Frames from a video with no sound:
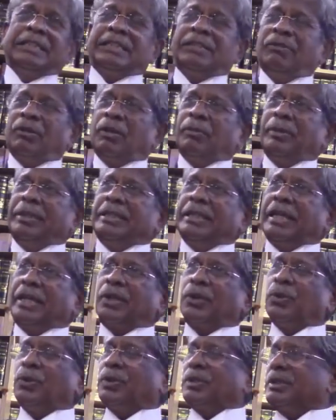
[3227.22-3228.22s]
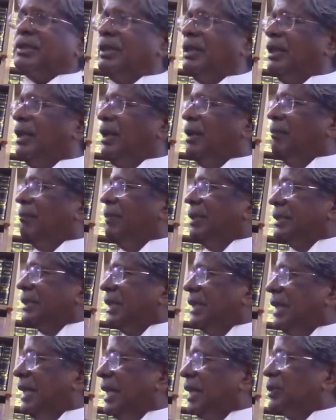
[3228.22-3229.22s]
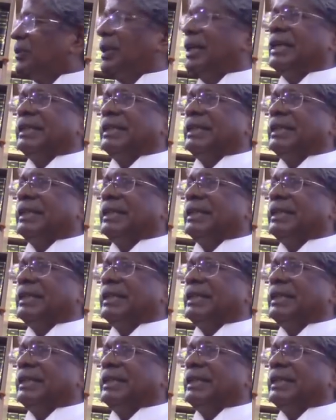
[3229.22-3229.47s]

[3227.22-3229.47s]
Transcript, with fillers: is given by the accused, which leads to the